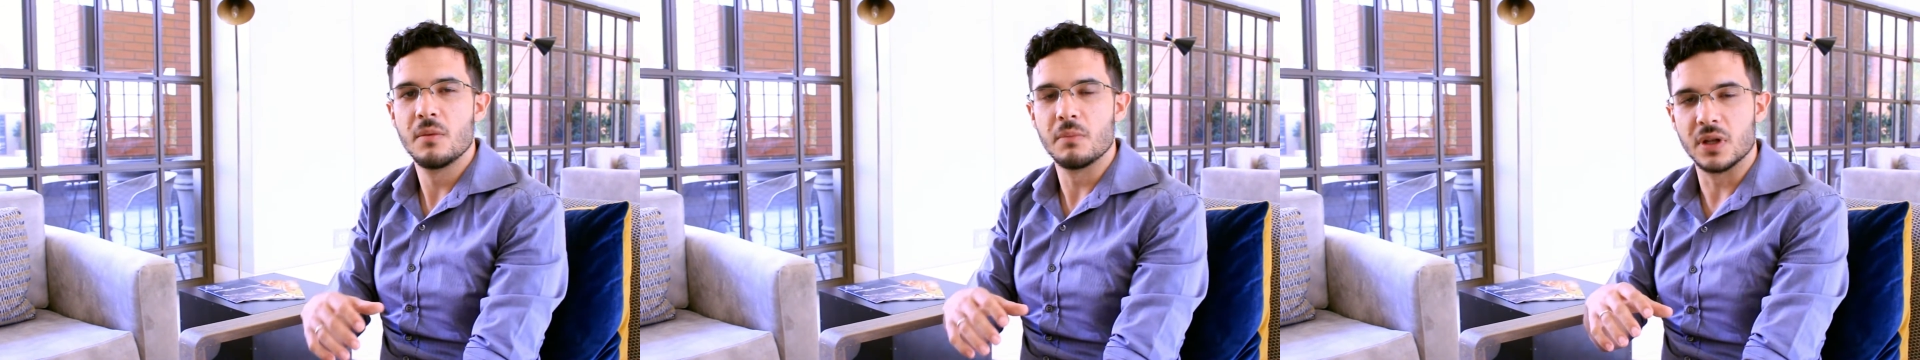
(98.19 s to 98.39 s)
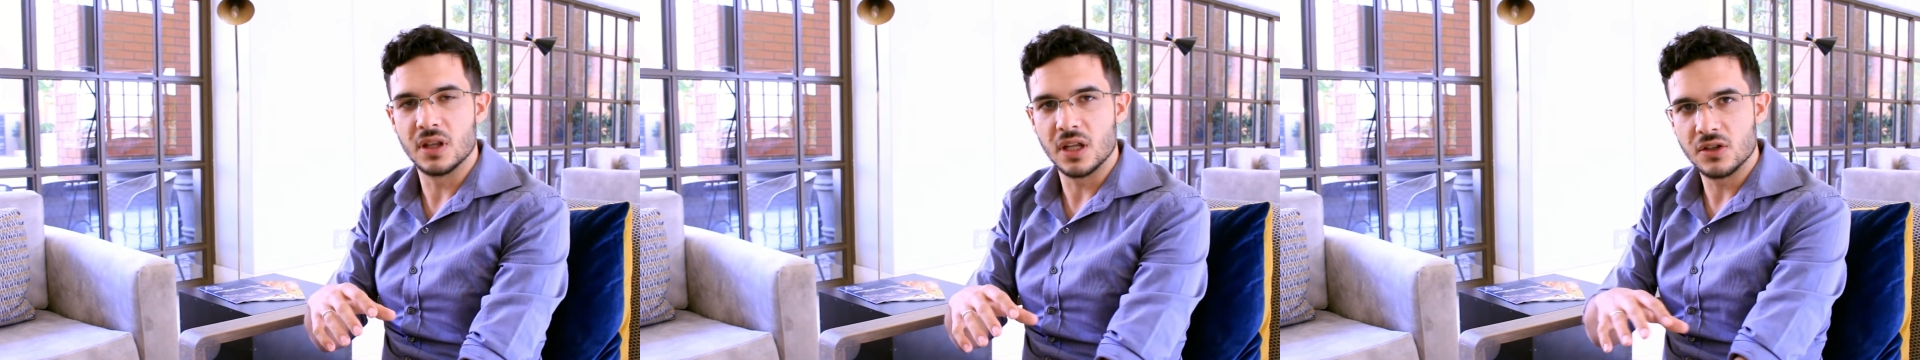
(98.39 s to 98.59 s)

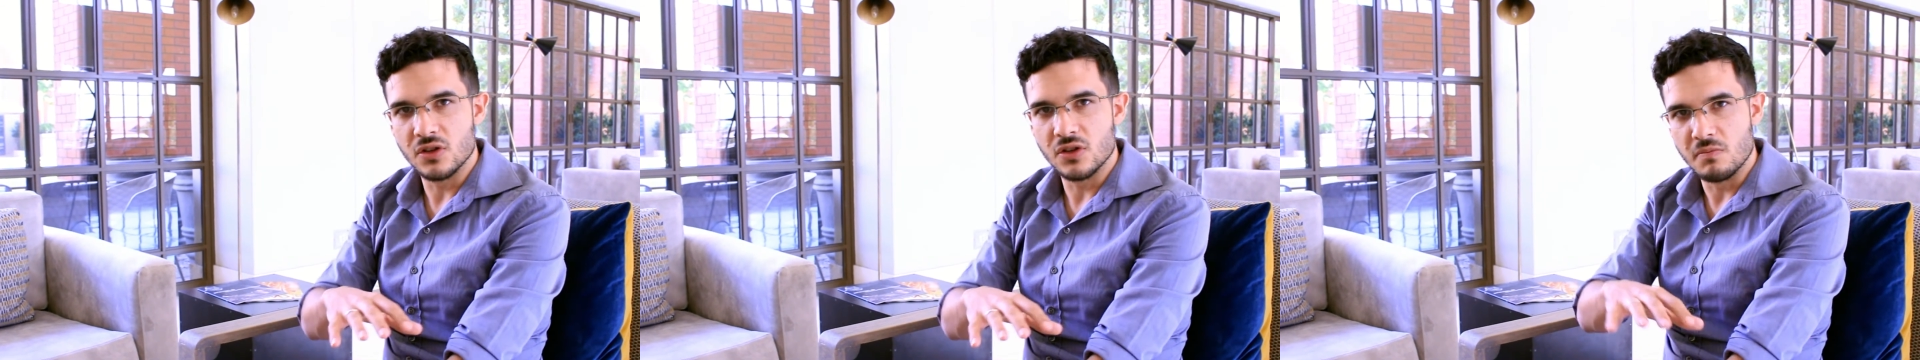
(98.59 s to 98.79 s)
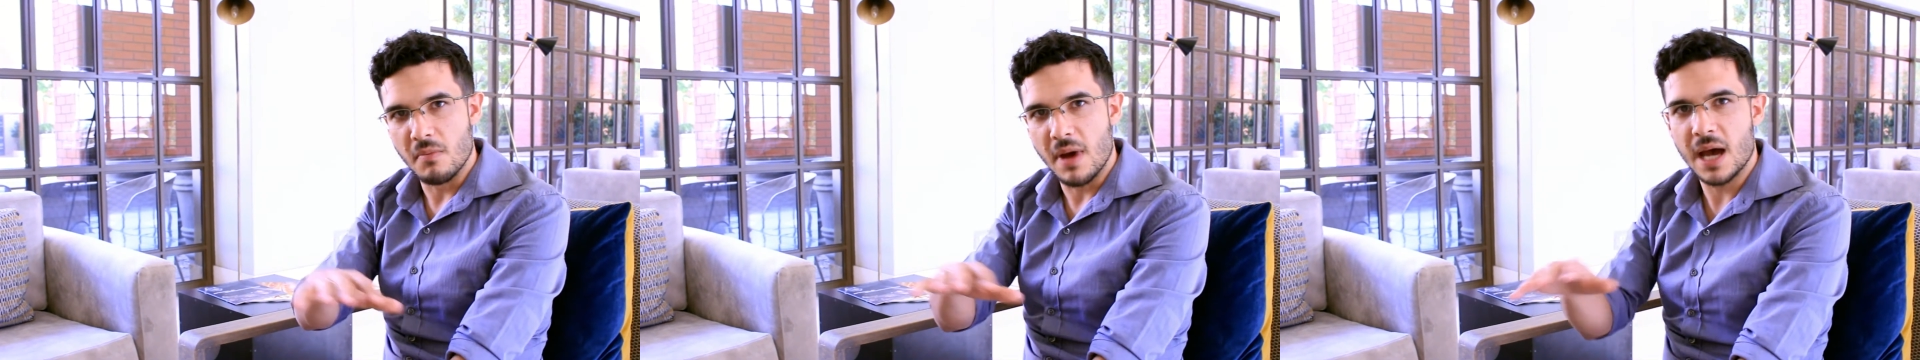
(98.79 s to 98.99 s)
but that
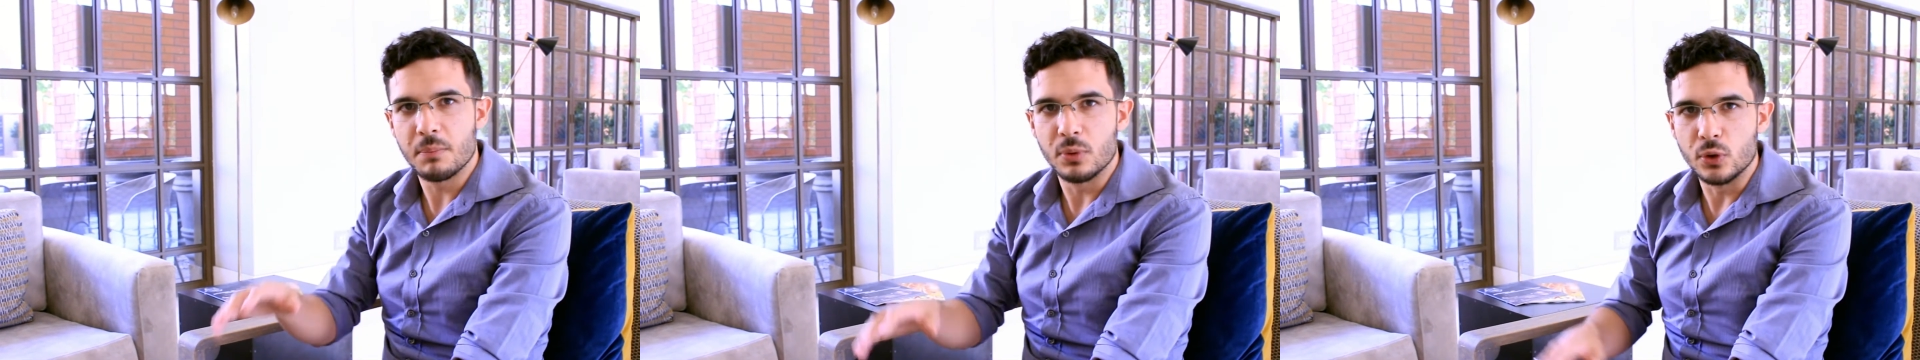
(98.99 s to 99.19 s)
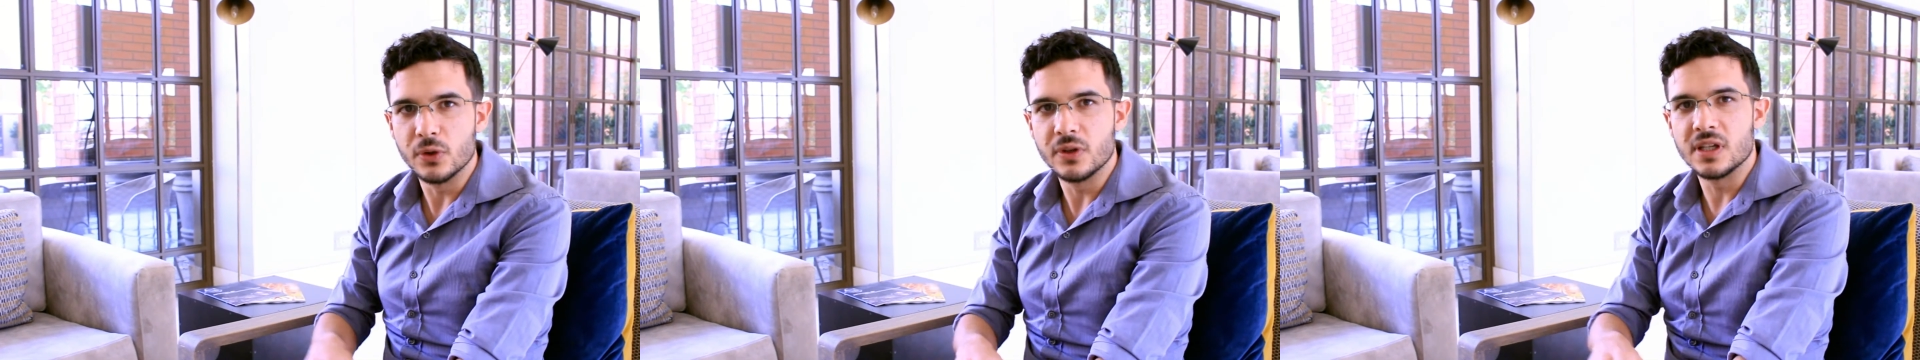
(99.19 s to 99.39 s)
you map
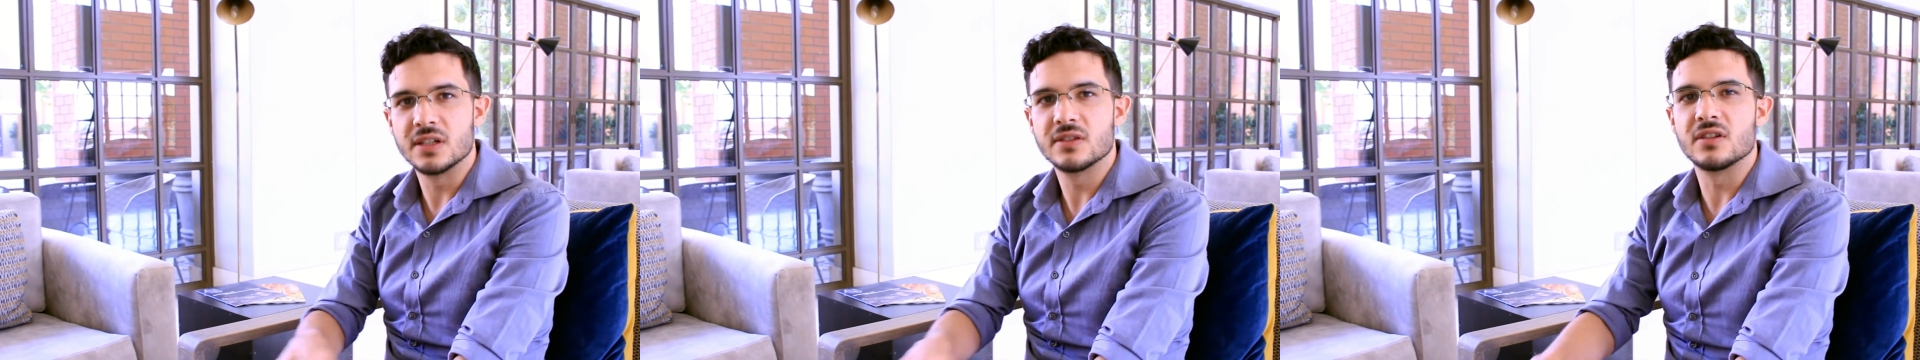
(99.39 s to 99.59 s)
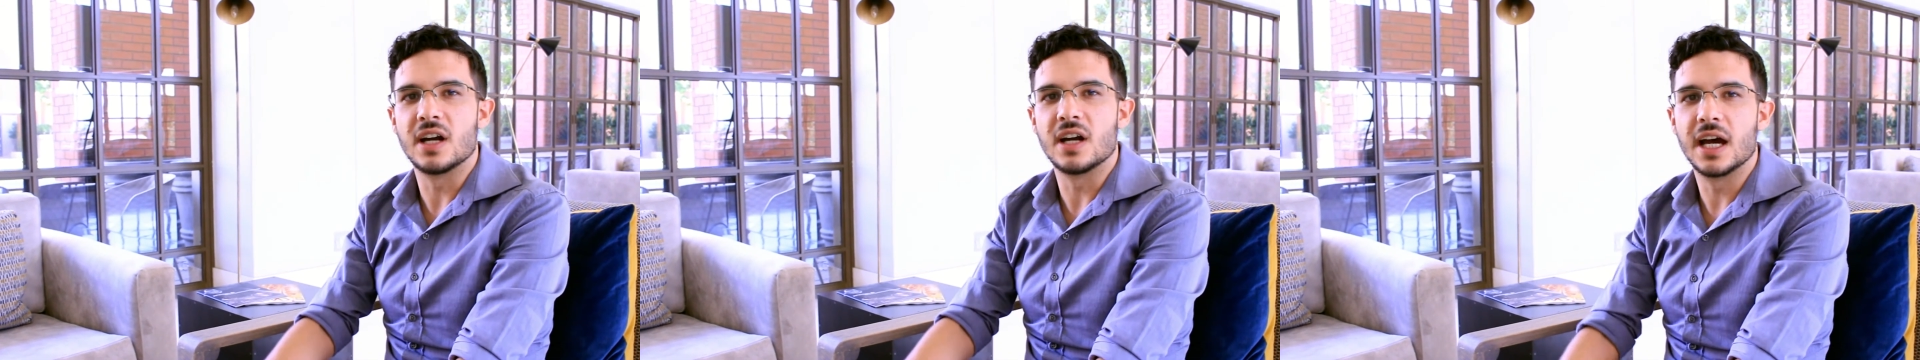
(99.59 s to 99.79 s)
all the
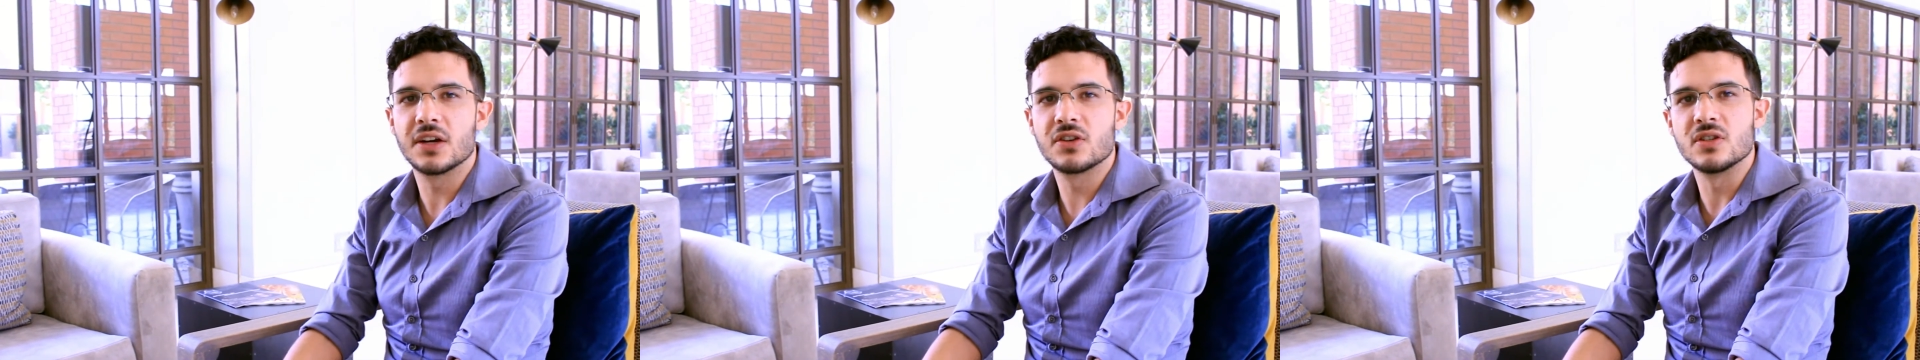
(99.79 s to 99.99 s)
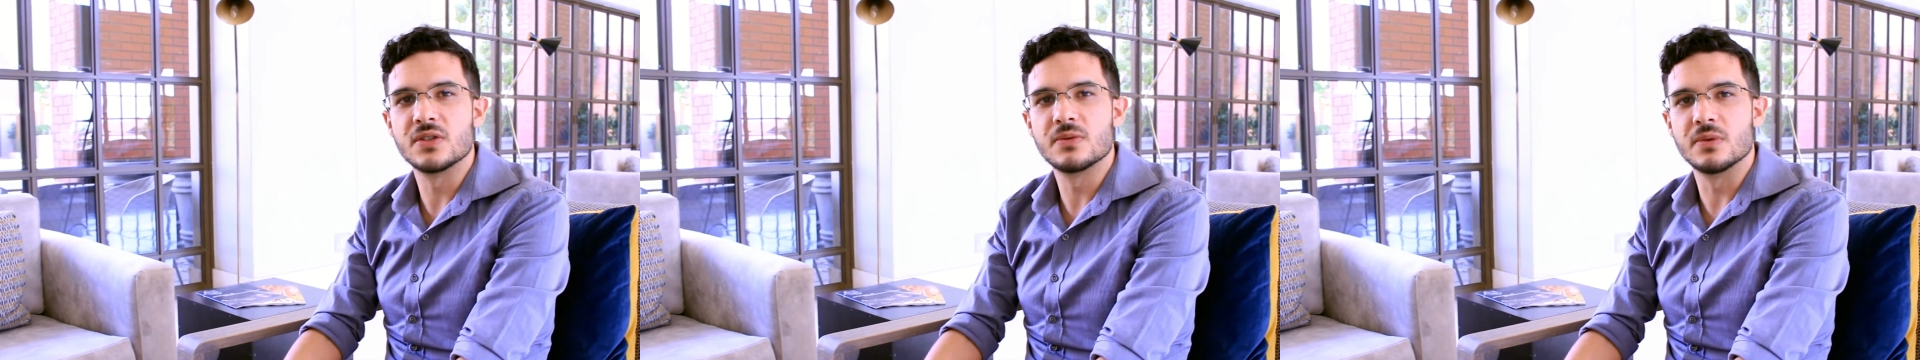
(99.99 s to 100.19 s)

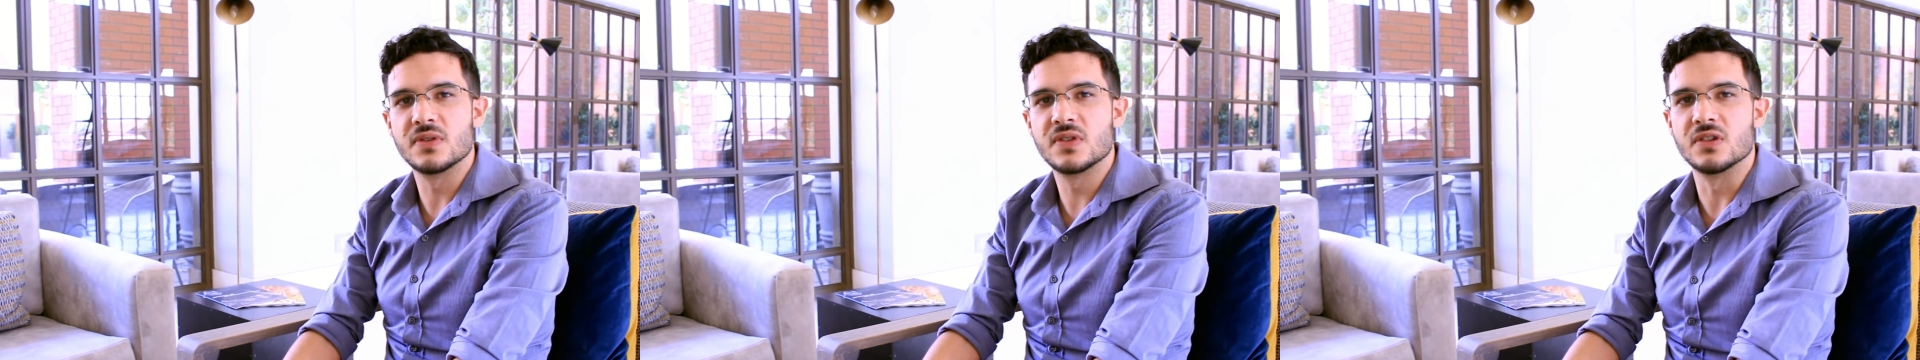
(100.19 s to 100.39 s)
interactions with